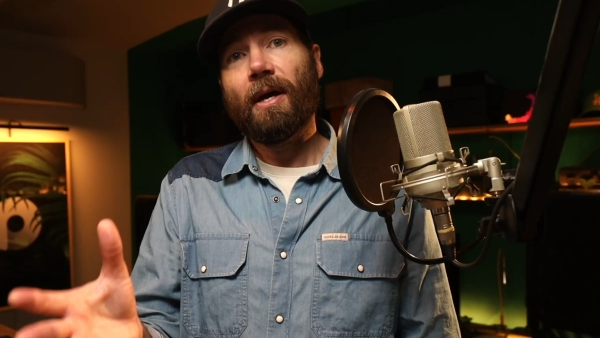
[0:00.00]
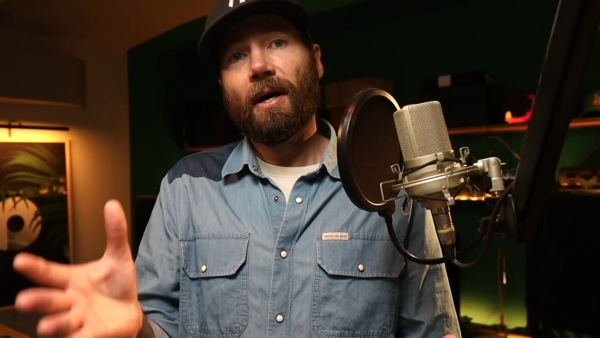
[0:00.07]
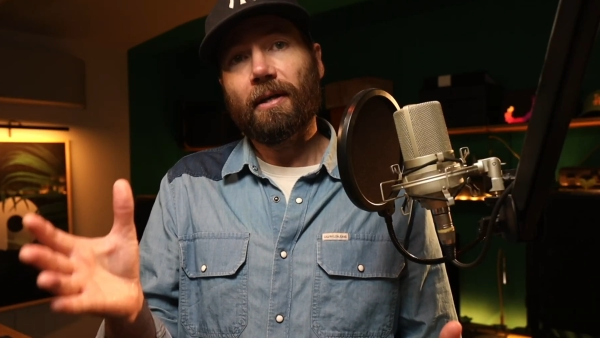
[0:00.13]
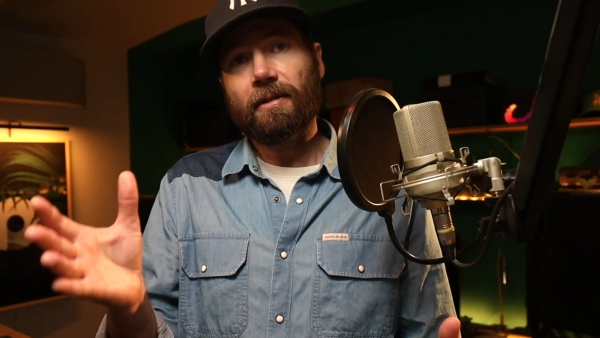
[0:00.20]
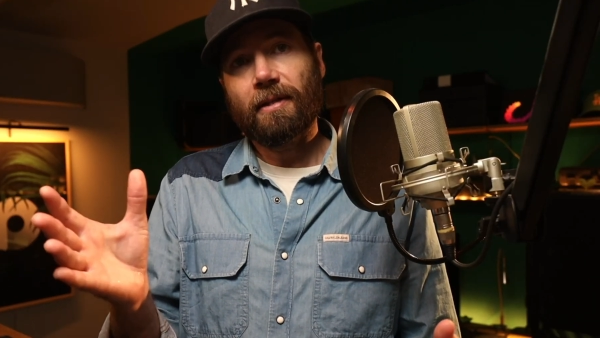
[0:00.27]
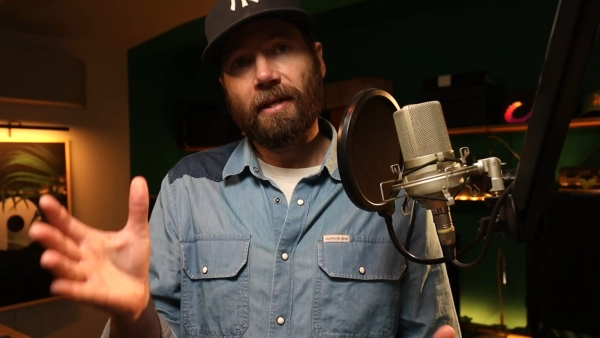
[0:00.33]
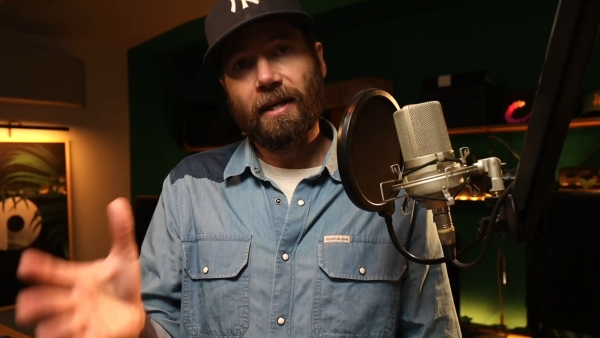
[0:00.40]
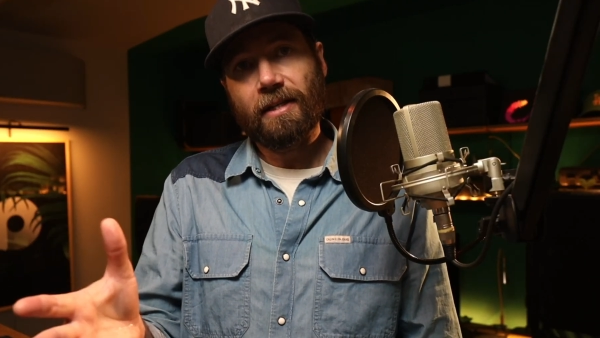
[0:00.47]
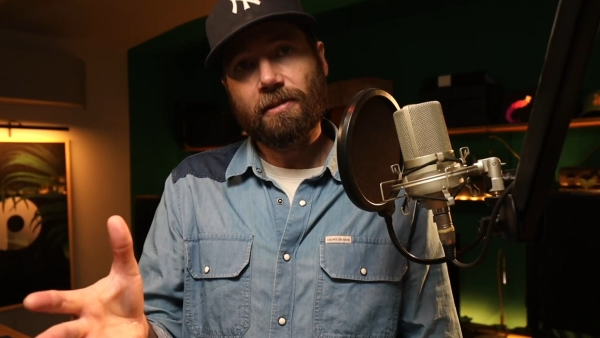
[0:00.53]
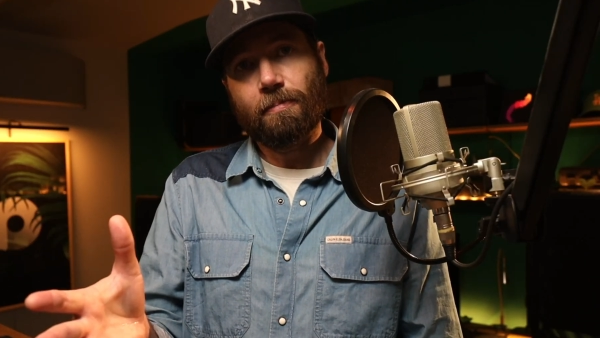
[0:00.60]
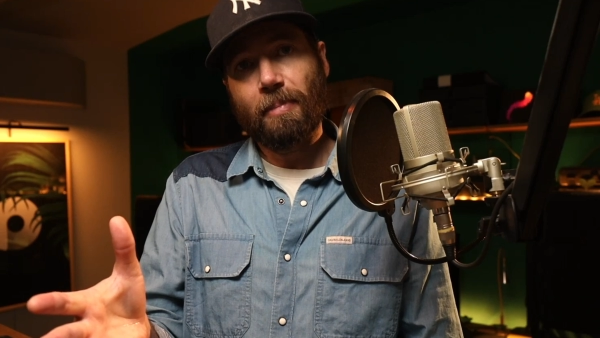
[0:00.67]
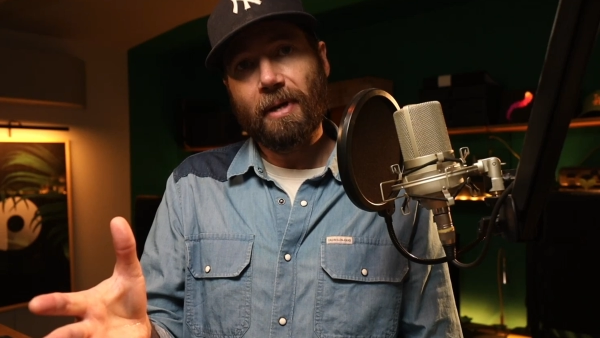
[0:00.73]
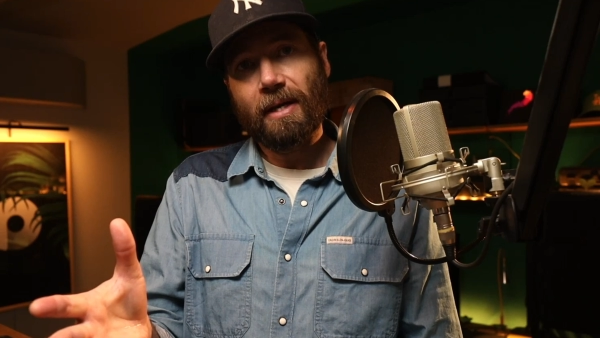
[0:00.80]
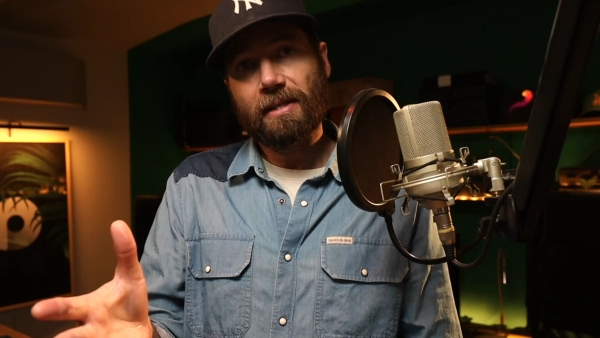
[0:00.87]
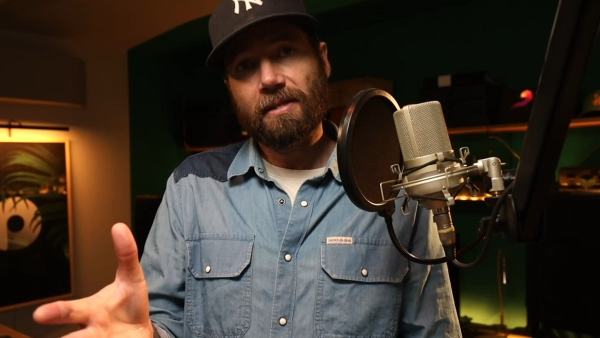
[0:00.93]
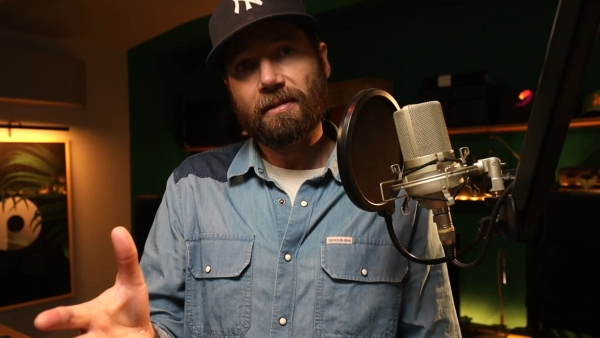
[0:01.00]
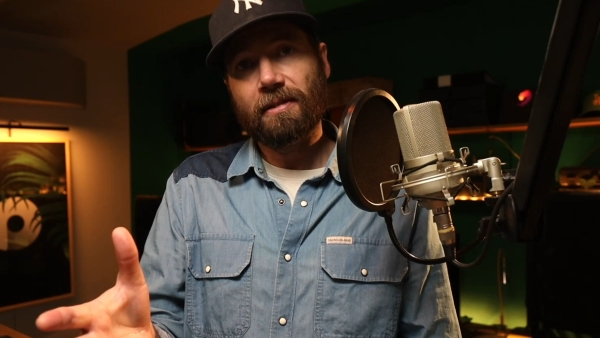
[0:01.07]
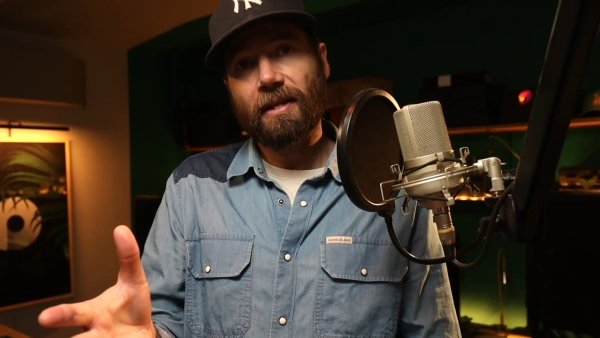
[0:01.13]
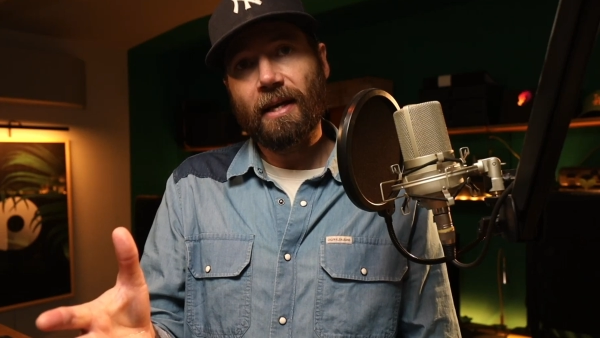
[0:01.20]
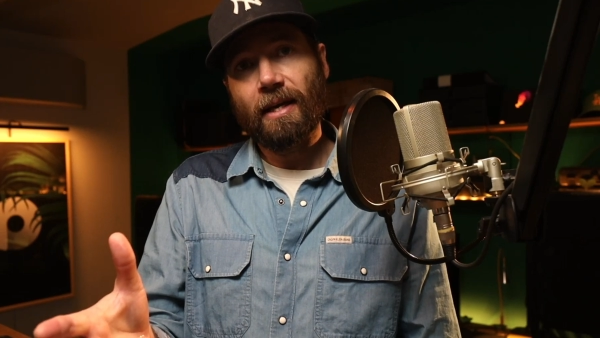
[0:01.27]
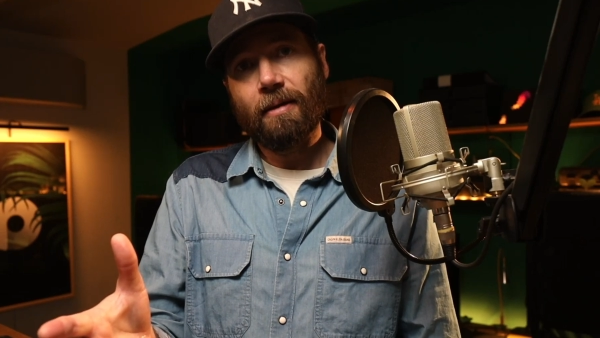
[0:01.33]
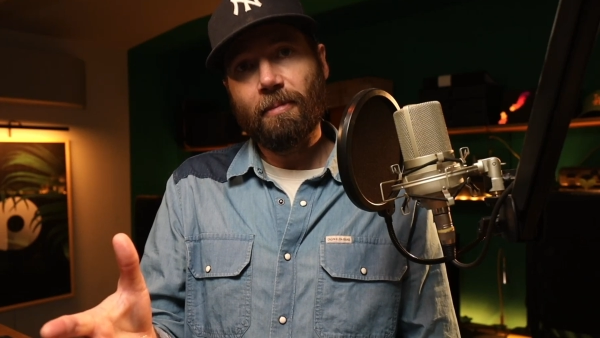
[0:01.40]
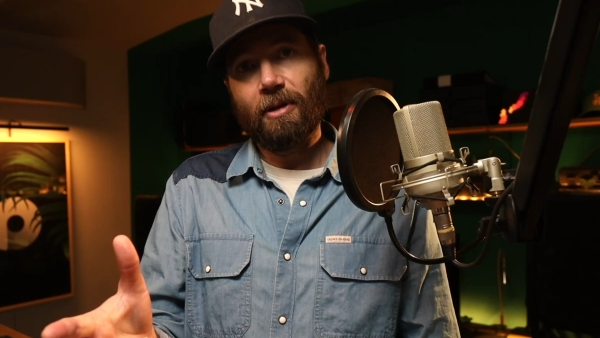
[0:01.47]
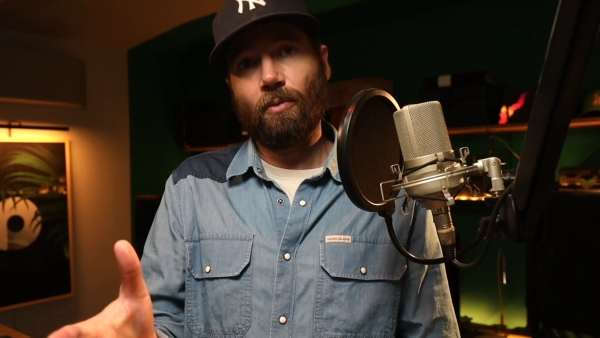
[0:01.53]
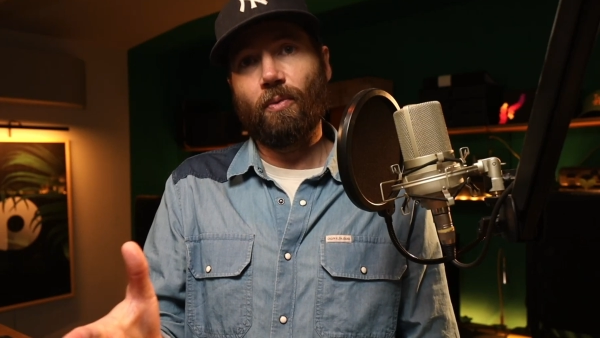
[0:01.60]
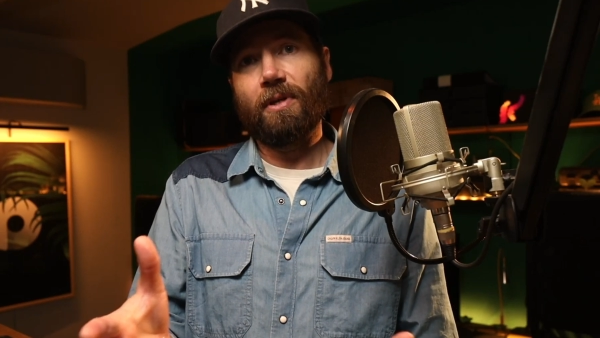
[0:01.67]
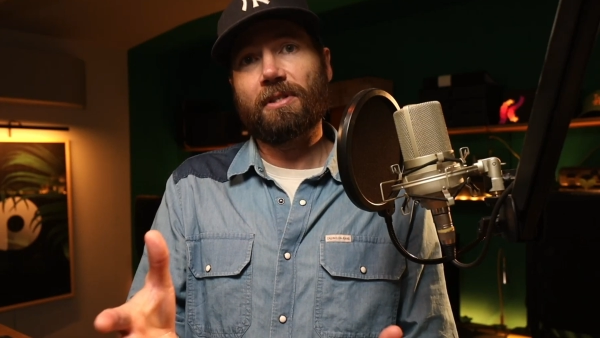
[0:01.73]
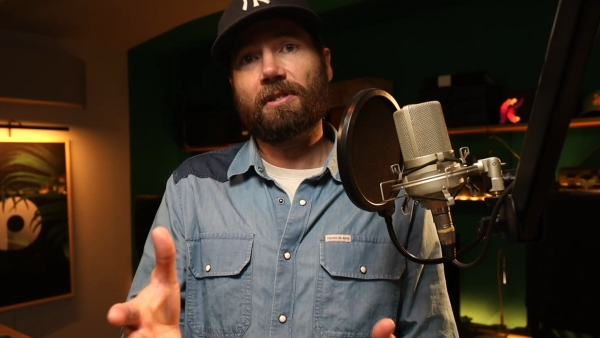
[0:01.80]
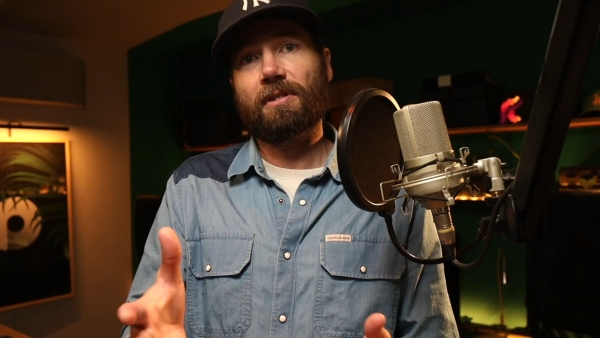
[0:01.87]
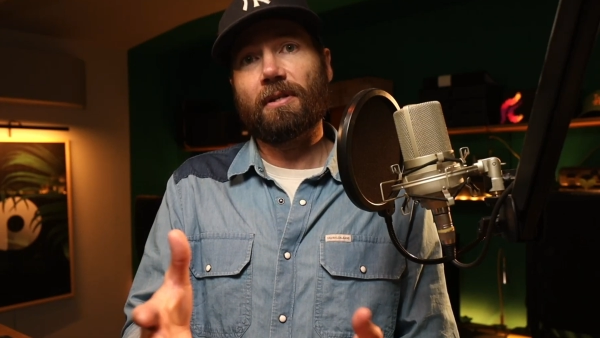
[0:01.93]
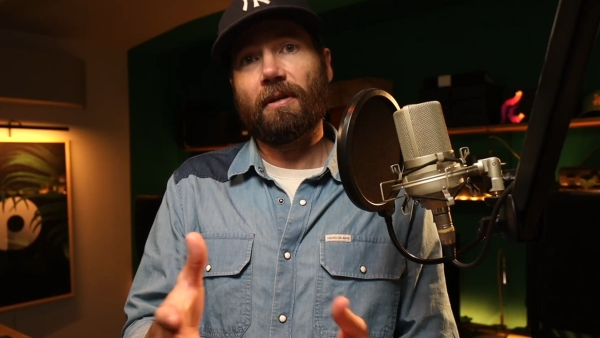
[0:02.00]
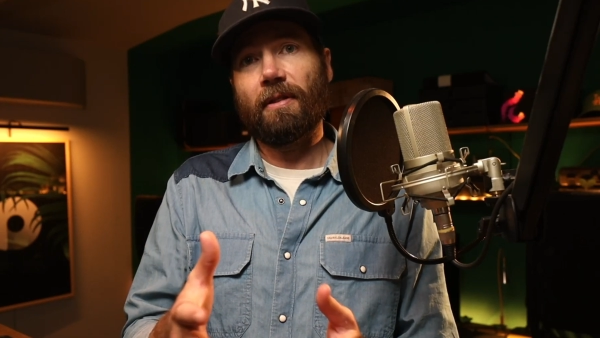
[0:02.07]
a text-based game in which